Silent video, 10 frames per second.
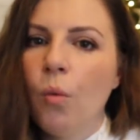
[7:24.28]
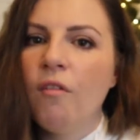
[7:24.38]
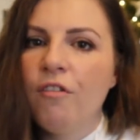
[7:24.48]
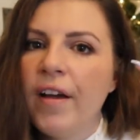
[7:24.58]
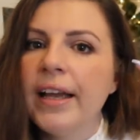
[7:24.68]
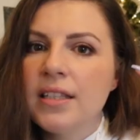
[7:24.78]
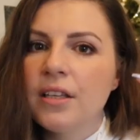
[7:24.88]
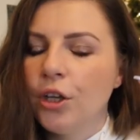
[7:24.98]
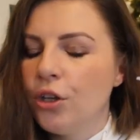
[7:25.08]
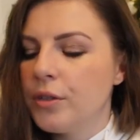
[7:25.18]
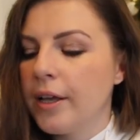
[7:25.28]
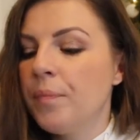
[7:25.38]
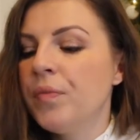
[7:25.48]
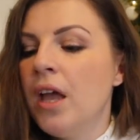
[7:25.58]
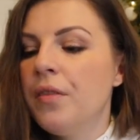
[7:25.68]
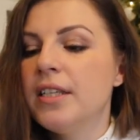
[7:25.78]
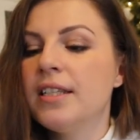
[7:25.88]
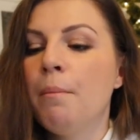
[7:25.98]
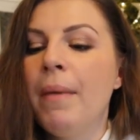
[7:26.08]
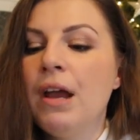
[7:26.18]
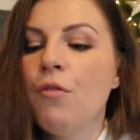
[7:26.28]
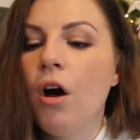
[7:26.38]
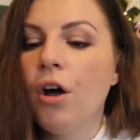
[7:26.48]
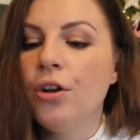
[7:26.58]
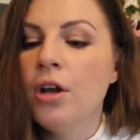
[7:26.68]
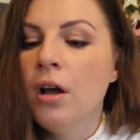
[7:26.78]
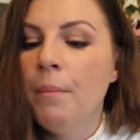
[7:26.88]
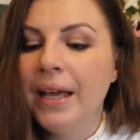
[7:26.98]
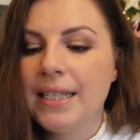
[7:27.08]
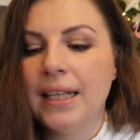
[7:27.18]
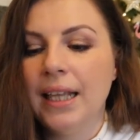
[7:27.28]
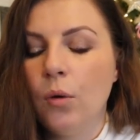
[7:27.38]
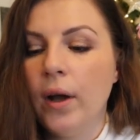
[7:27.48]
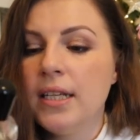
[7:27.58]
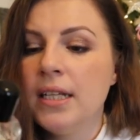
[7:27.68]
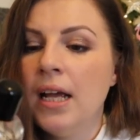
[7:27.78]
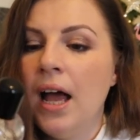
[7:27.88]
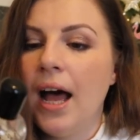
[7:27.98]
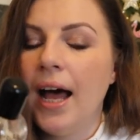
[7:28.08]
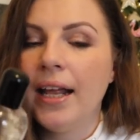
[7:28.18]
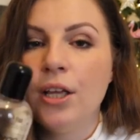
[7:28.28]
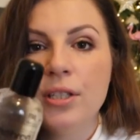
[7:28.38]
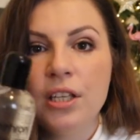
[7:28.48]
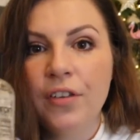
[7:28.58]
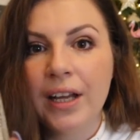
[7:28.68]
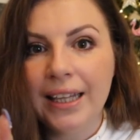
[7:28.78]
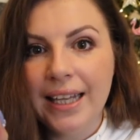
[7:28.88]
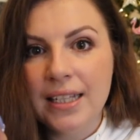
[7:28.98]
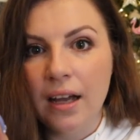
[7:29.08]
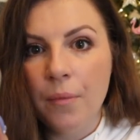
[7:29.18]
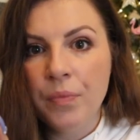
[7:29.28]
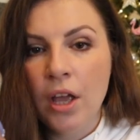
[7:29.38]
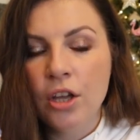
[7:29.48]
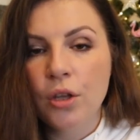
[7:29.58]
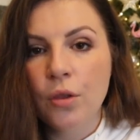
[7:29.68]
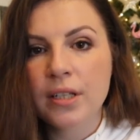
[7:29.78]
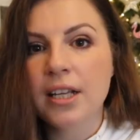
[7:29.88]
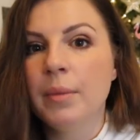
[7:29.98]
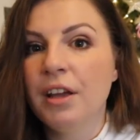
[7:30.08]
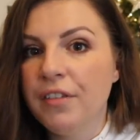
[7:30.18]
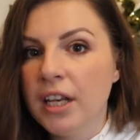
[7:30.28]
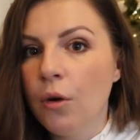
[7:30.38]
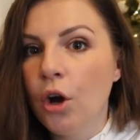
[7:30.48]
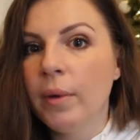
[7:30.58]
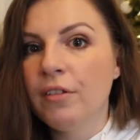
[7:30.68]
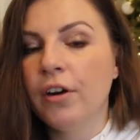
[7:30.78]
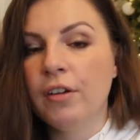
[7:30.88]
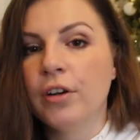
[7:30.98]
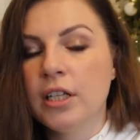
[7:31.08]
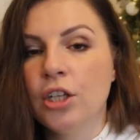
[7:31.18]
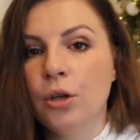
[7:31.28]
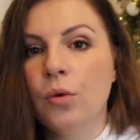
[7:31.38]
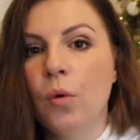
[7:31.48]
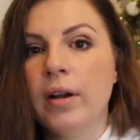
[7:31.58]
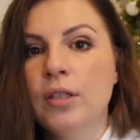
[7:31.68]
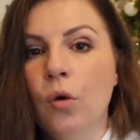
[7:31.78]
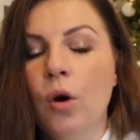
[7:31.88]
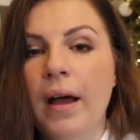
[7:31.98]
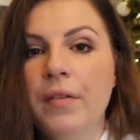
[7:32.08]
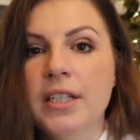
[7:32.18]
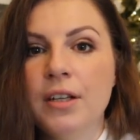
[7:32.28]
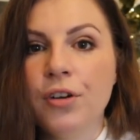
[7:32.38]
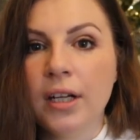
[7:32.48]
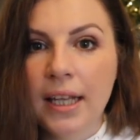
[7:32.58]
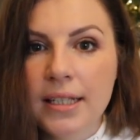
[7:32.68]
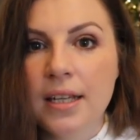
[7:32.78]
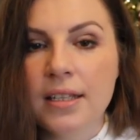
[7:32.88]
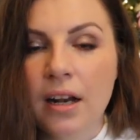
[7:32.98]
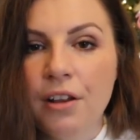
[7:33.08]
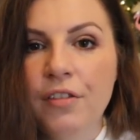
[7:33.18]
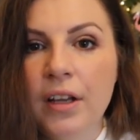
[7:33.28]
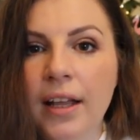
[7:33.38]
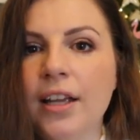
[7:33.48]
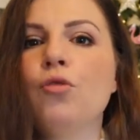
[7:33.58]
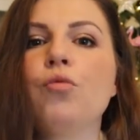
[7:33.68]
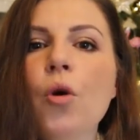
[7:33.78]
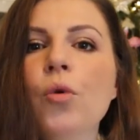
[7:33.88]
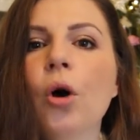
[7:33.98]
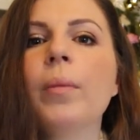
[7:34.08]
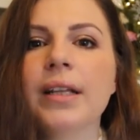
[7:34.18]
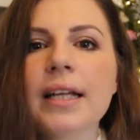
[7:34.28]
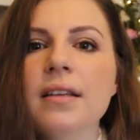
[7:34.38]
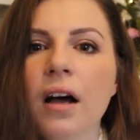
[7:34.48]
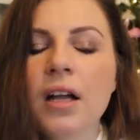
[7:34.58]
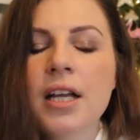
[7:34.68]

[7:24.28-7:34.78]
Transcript: the one face that you're using. This is the Mayron mixing liquid and I use this for glitter. So there is going to be a video coming very, very soon where I talk about the different glitters that I feel like grown up glitter,